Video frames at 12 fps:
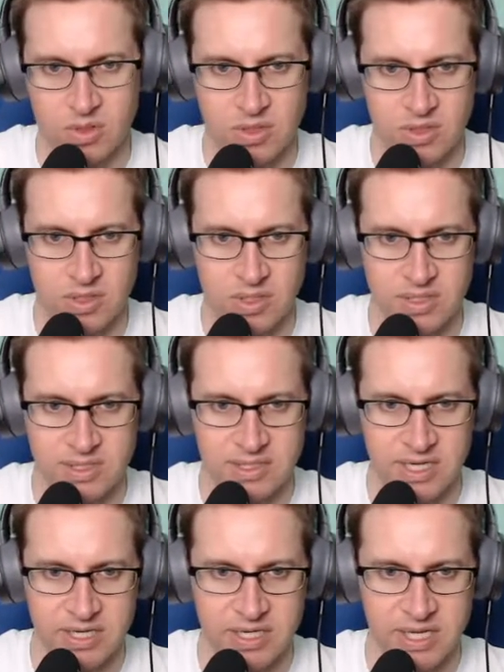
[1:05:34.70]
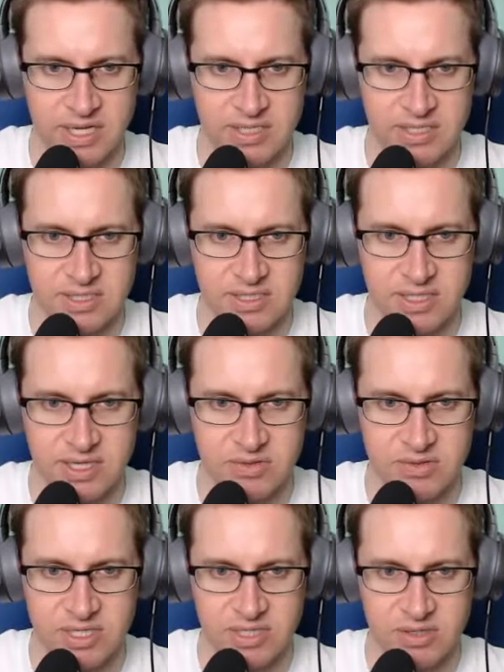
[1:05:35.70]
And then side gate
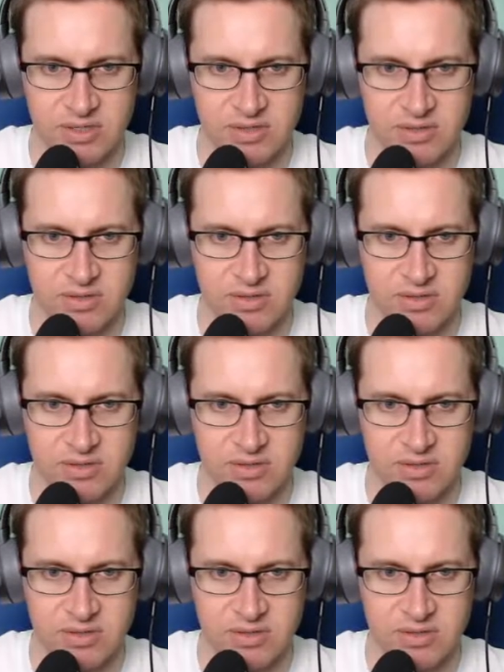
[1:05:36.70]
down here.